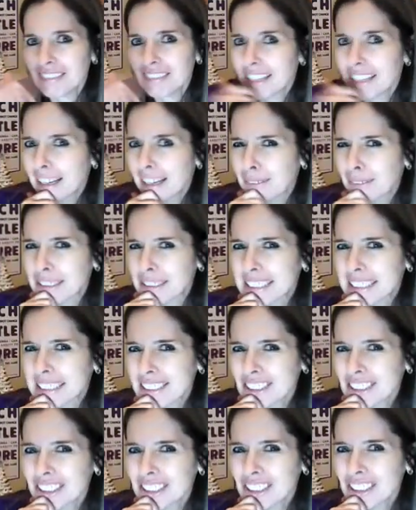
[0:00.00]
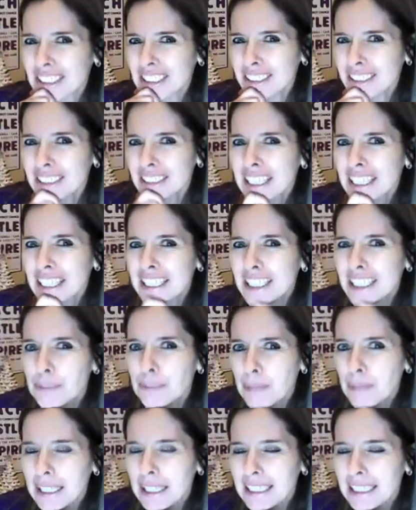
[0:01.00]
How many sounds did you hear? Let's
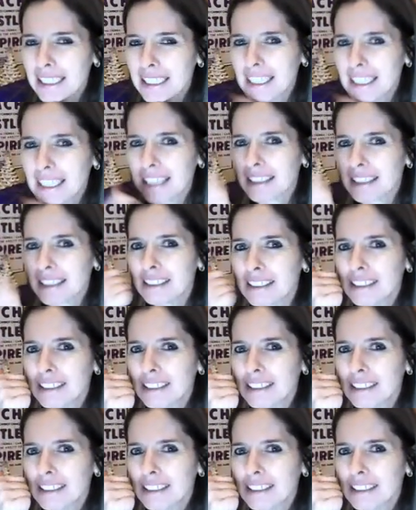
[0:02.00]
blend it again.